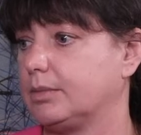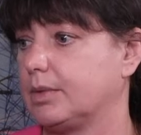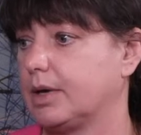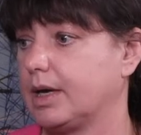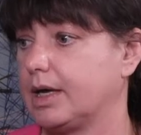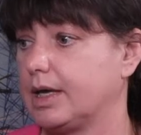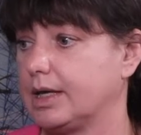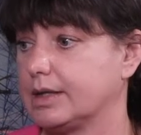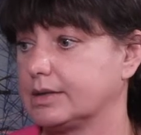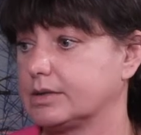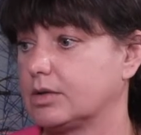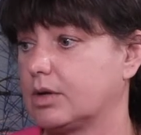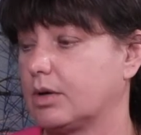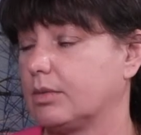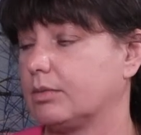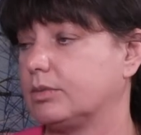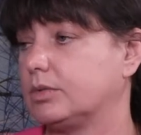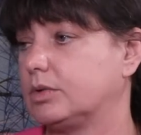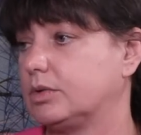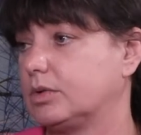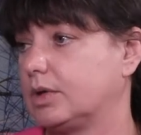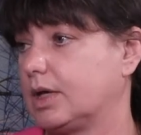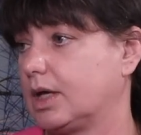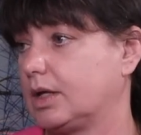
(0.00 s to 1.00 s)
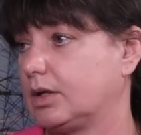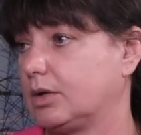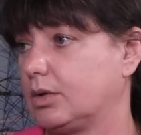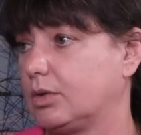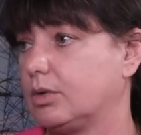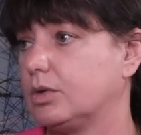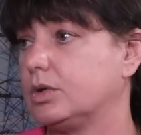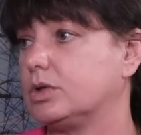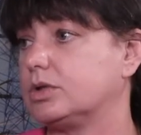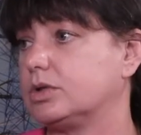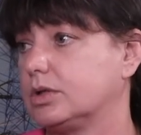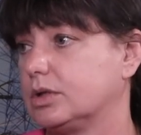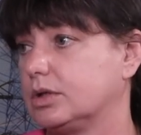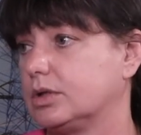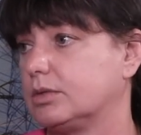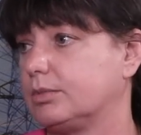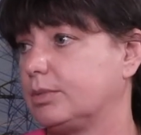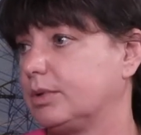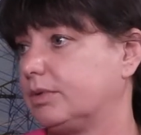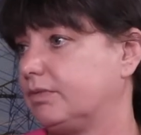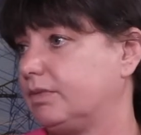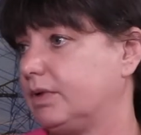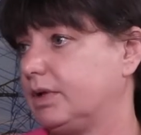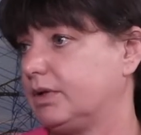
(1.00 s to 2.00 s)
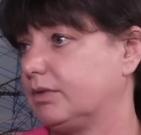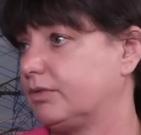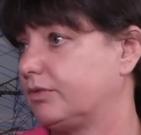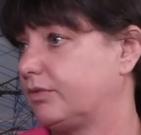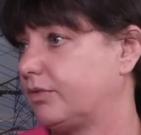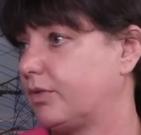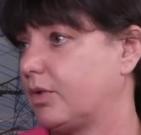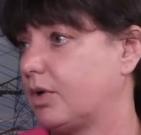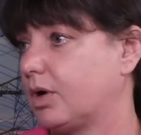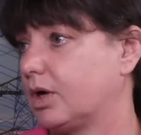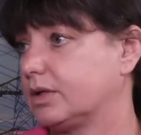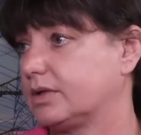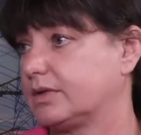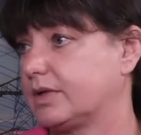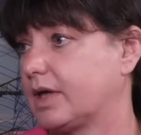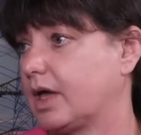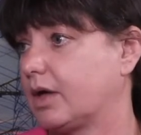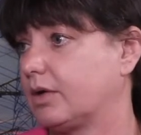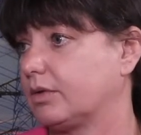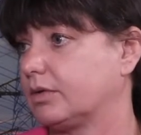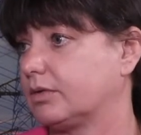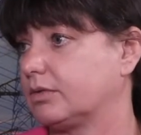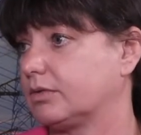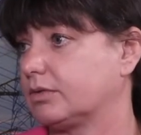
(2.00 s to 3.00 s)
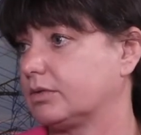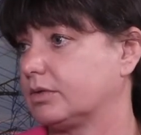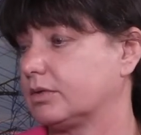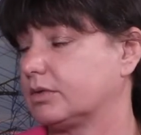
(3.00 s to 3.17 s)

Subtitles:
ESCOM to get urgent between 4,000